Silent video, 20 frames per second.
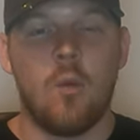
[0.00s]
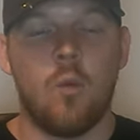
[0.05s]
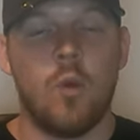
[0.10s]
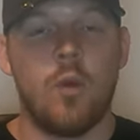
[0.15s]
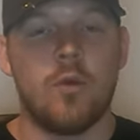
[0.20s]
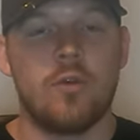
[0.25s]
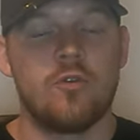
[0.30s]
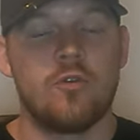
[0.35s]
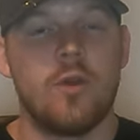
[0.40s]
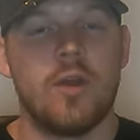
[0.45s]

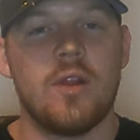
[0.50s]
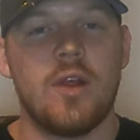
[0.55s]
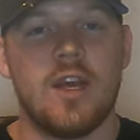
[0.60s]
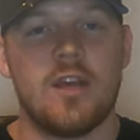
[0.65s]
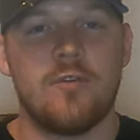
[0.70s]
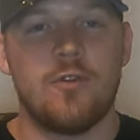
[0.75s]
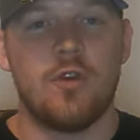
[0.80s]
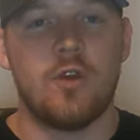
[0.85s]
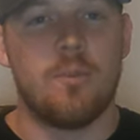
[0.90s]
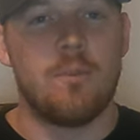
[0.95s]
We would really
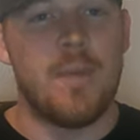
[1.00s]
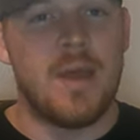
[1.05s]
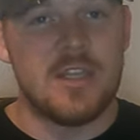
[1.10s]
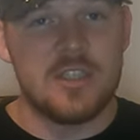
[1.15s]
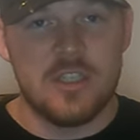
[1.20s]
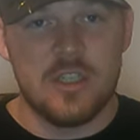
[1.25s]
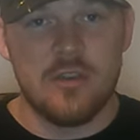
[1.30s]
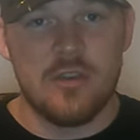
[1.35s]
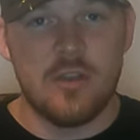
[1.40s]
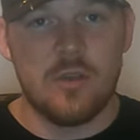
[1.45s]
like for you to
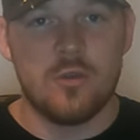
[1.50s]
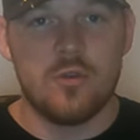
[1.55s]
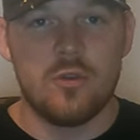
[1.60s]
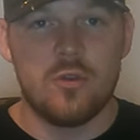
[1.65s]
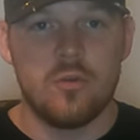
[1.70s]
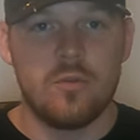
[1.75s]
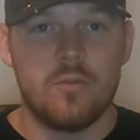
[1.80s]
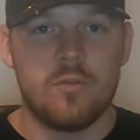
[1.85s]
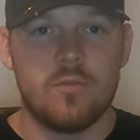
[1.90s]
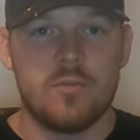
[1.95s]
mention the
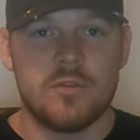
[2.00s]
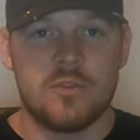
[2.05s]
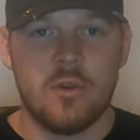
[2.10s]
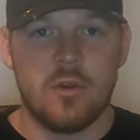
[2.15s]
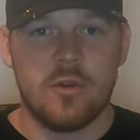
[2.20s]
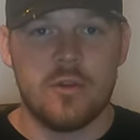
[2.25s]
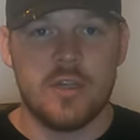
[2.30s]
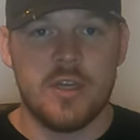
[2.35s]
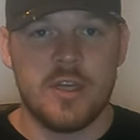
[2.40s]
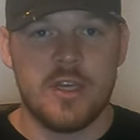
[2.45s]
YouTube
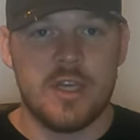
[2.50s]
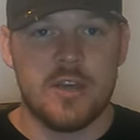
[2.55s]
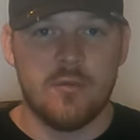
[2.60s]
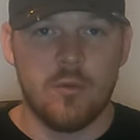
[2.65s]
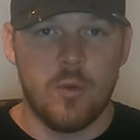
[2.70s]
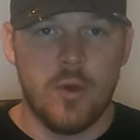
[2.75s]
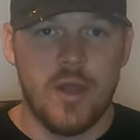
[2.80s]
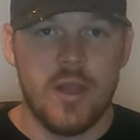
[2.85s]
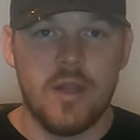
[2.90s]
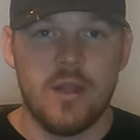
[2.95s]
Starter Kit
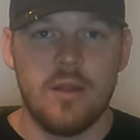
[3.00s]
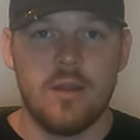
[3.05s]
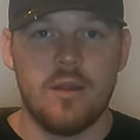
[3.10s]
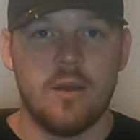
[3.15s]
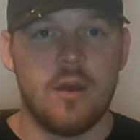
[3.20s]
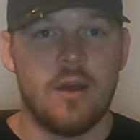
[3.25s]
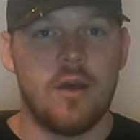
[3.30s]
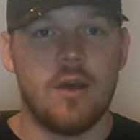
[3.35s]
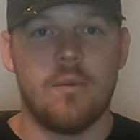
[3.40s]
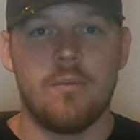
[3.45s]
Giveaway
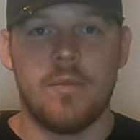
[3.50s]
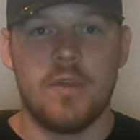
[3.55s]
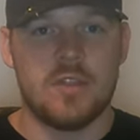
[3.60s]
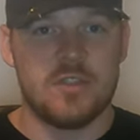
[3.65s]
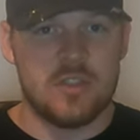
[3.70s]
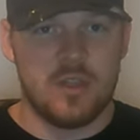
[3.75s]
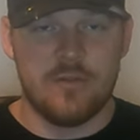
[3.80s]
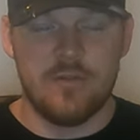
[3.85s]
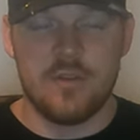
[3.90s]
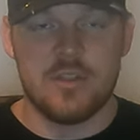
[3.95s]

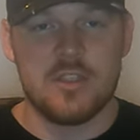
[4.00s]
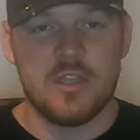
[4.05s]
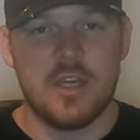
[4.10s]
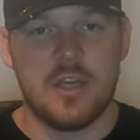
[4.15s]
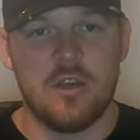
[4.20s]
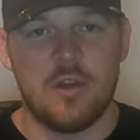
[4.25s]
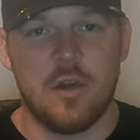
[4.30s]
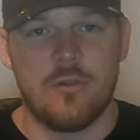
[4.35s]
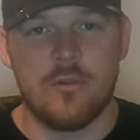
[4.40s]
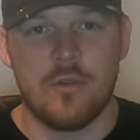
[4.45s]
that Sunfish
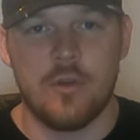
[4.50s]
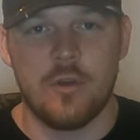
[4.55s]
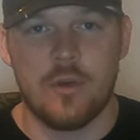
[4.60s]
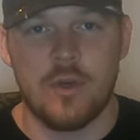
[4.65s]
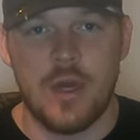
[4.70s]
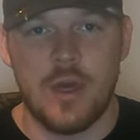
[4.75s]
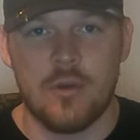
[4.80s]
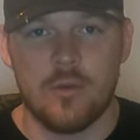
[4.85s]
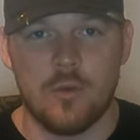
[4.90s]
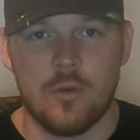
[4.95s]
King and Off the
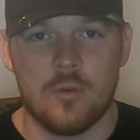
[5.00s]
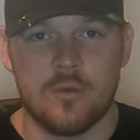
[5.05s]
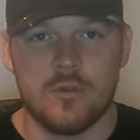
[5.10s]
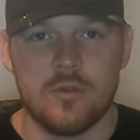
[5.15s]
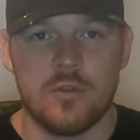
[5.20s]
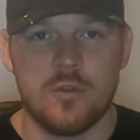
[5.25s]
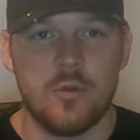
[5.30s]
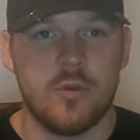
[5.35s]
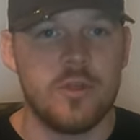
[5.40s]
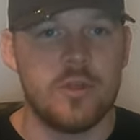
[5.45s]
Hook
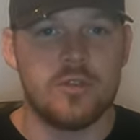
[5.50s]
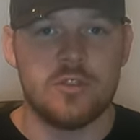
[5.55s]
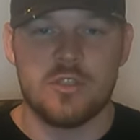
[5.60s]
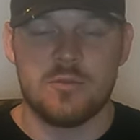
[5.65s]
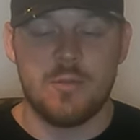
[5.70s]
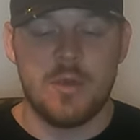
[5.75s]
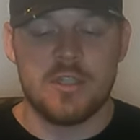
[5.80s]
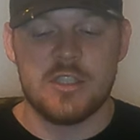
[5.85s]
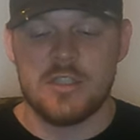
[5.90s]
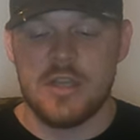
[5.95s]
Outdoors are doing. You
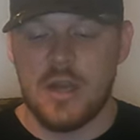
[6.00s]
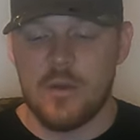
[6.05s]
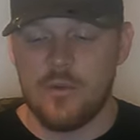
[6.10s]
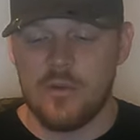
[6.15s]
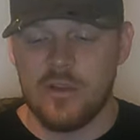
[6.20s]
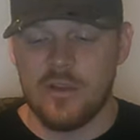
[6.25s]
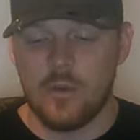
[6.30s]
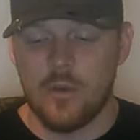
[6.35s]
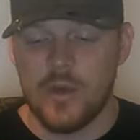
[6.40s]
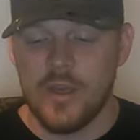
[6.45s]
just mentioned that
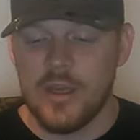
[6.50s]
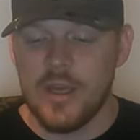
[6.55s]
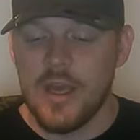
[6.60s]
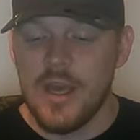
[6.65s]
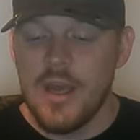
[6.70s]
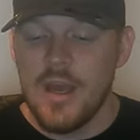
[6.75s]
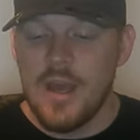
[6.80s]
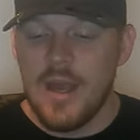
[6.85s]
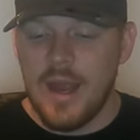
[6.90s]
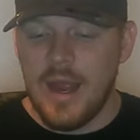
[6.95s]
really quick.
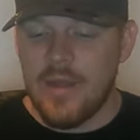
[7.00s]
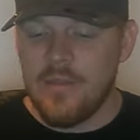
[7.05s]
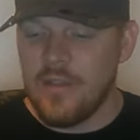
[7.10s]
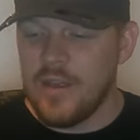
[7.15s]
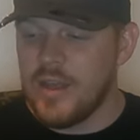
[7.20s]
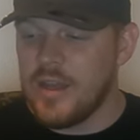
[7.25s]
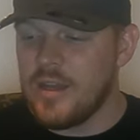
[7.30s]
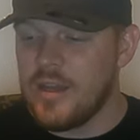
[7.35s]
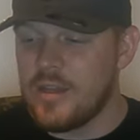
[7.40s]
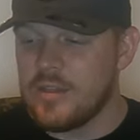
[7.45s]

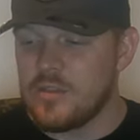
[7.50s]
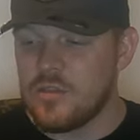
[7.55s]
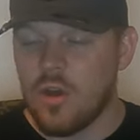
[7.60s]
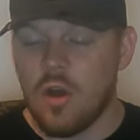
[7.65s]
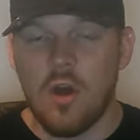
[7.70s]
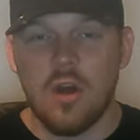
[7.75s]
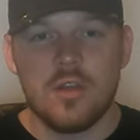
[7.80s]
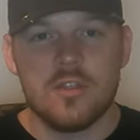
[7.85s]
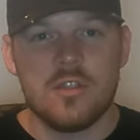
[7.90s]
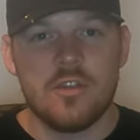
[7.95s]
And then
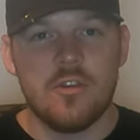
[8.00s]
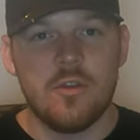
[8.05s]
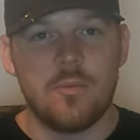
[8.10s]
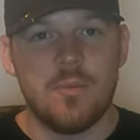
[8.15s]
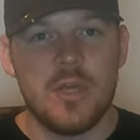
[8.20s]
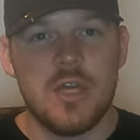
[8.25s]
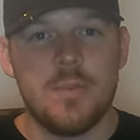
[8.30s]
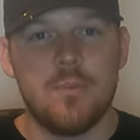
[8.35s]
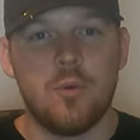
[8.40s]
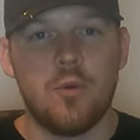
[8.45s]
talk to the
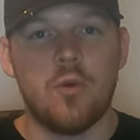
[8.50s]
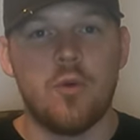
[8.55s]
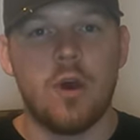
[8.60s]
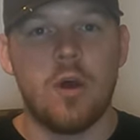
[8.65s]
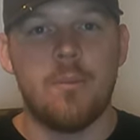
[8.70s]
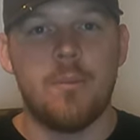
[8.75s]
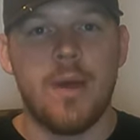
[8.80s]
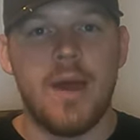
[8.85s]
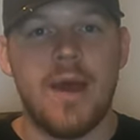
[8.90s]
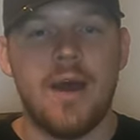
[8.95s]

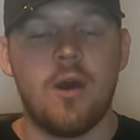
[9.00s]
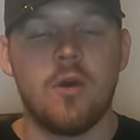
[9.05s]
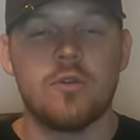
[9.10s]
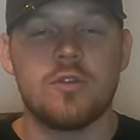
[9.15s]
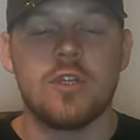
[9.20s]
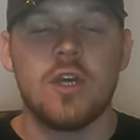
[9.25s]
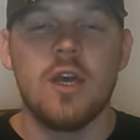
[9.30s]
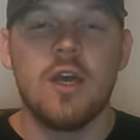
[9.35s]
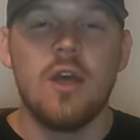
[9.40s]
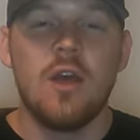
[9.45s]
people
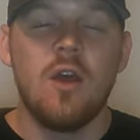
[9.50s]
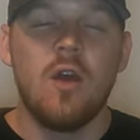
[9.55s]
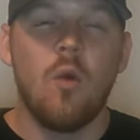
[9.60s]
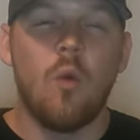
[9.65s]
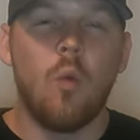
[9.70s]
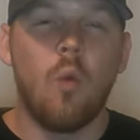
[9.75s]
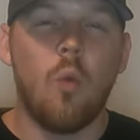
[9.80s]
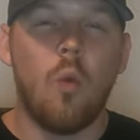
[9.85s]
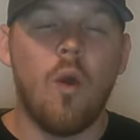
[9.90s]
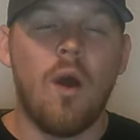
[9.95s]
about
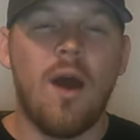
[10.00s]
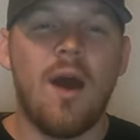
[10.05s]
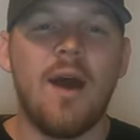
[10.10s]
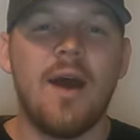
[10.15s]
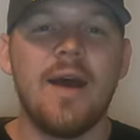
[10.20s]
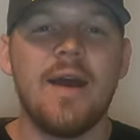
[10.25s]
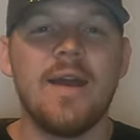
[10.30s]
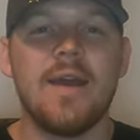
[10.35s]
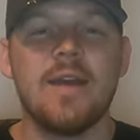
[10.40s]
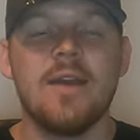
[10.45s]

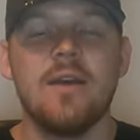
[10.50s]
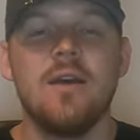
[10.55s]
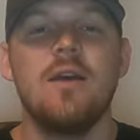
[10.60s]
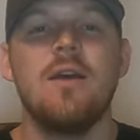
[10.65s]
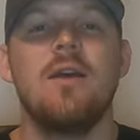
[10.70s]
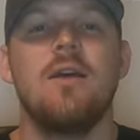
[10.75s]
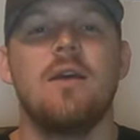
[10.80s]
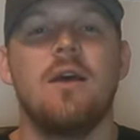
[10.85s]
why